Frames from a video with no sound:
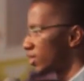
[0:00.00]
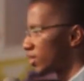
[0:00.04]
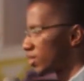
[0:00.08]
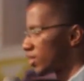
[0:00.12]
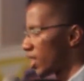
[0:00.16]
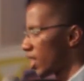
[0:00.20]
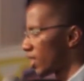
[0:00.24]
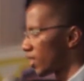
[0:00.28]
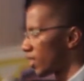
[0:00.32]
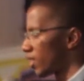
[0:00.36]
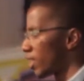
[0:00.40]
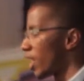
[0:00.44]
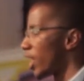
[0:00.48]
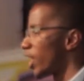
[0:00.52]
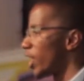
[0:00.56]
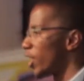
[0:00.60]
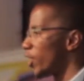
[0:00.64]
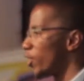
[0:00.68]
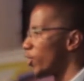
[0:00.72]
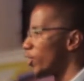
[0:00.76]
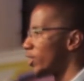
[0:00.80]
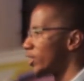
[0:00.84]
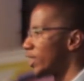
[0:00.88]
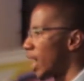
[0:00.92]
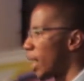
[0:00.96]
Exactly, and
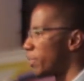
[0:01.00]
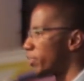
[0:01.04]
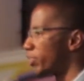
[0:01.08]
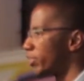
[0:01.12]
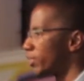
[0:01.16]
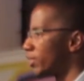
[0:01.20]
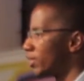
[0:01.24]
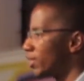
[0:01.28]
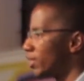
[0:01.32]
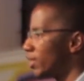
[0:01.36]
get hooked up.